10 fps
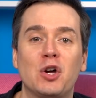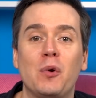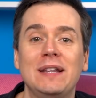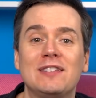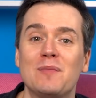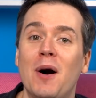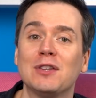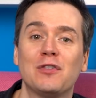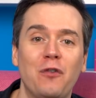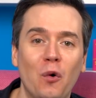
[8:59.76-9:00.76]
Queen's
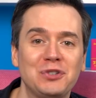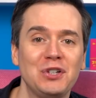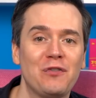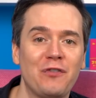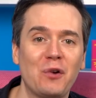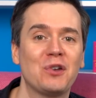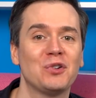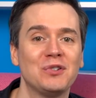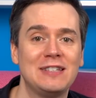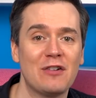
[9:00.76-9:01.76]
demands force you to focus
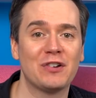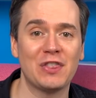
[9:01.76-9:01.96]
on different